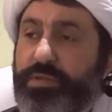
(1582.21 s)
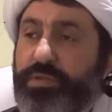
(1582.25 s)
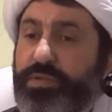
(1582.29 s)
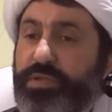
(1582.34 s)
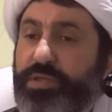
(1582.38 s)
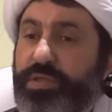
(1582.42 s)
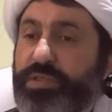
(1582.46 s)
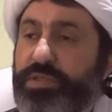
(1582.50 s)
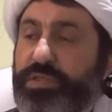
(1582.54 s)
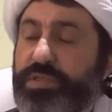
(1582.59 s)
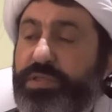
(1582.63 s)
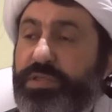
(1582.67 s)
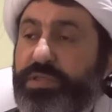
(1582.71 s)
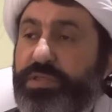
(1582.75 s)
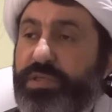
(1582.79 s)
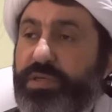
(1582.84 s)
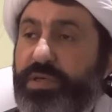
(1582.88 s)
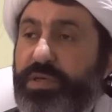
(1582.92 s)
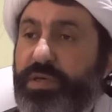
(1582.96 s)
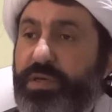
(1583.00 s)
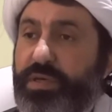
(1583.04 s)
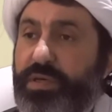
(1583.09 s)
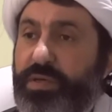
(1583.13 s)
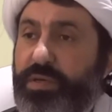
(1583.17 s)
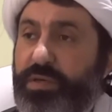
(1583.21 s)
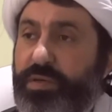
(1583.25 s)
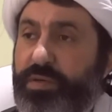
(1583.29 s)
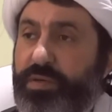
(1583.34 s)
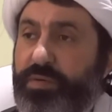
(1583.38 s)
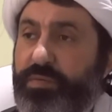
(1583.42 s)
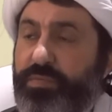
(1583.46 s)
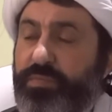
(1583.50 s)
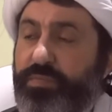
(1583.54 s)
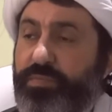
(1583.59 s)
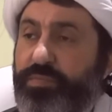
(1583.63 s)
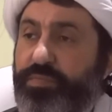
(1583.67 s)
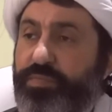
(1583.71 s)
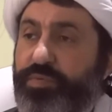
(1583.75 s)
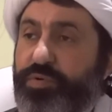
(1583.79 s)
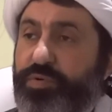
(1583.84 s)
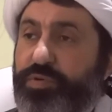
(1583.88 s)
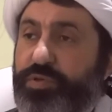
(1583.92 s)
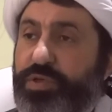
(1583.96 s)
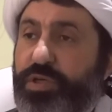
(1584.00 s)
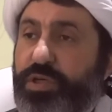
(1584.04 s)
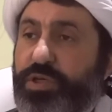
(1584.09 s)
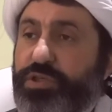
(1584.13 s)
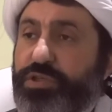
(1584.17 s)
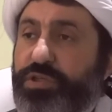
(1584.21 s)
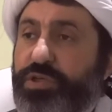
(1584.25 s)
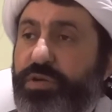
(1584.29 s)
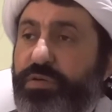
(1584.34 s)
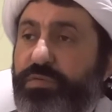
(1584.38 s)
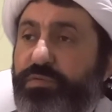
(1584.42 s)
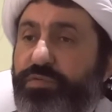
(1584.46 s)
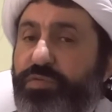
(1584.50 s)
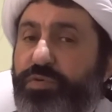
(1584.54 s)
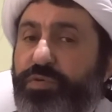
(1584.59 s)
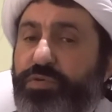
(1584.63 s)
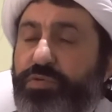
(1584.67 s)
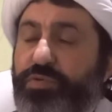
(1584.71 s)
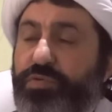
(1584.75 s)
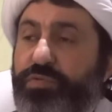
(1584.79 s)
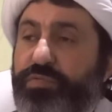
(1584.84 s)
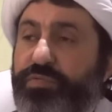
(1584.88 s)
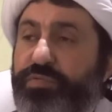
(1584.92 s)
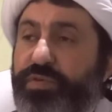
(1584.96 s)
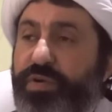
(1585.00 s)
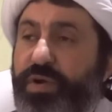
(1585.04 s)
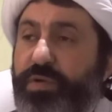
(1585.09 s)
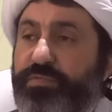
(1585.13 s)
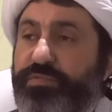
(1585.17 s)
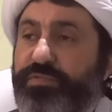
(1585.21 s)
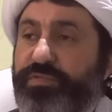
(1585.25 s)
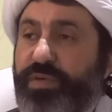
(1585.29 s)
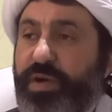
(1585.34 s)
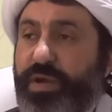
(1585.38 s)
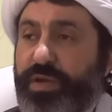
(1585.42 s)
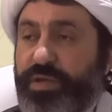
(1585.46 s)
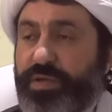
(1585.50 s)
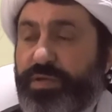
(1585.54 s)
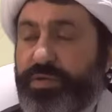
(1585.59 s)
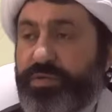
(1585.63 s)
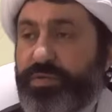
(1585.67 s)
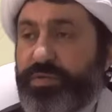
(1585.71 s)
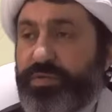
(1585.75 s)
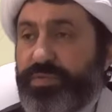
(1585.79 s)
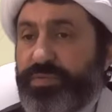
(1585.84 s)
this is uh, protection for you from fire